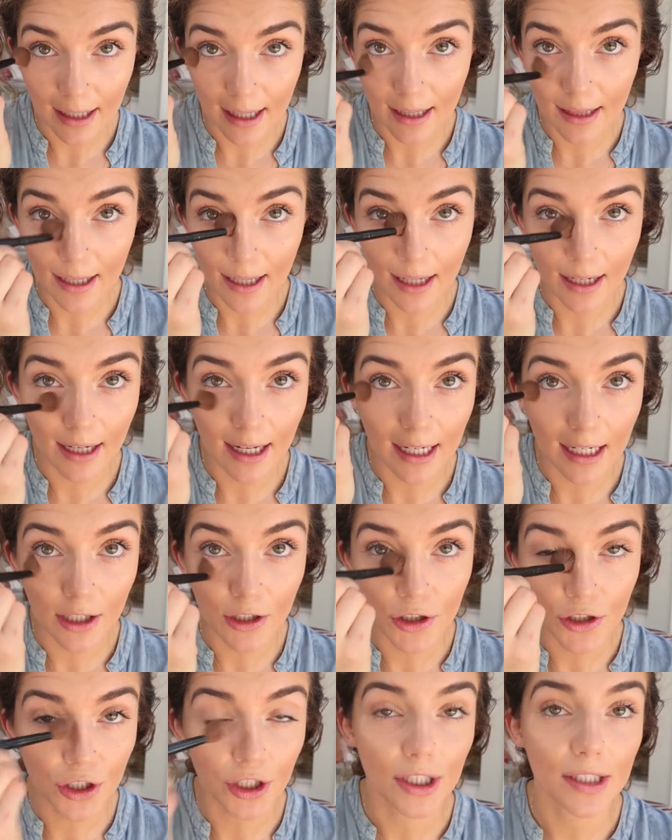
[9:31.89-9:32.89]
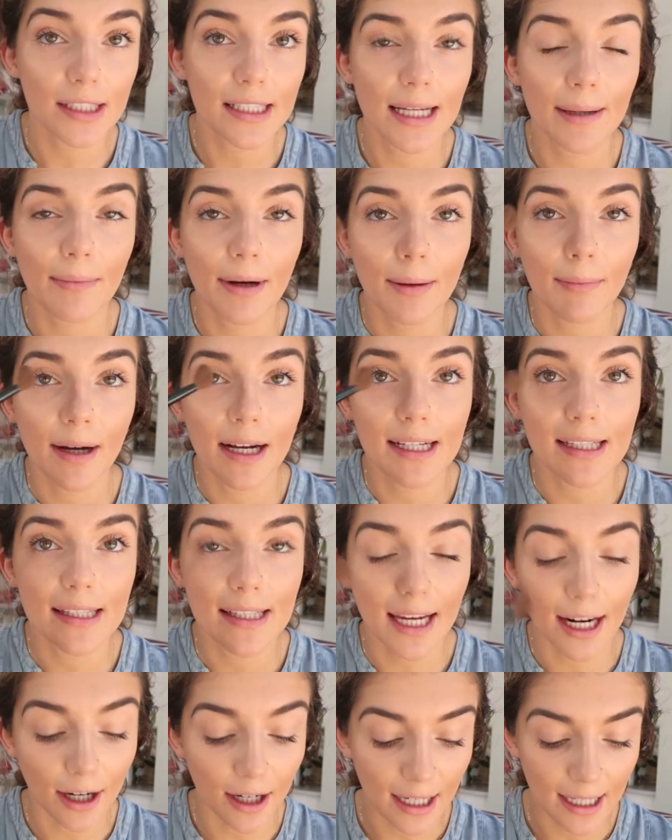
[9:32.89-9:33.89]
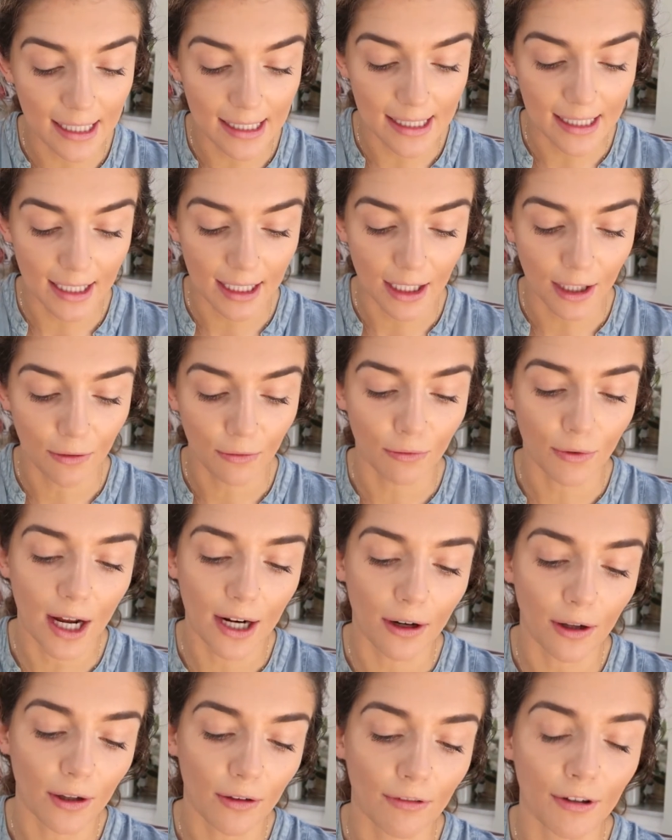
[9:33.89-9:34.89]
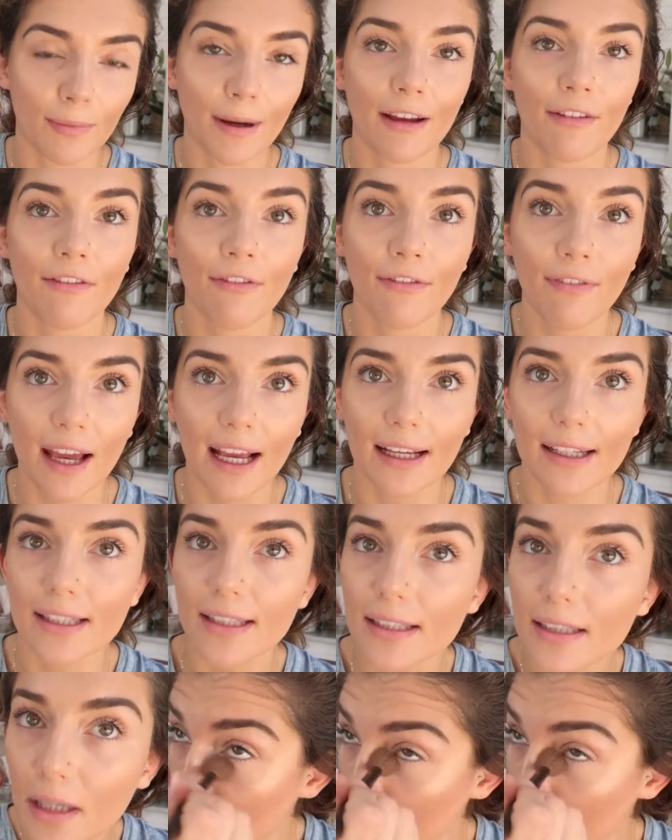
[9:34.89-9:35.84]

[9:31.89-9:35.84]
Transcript: and then it ensures that my mascara isn't gonna run all over my face.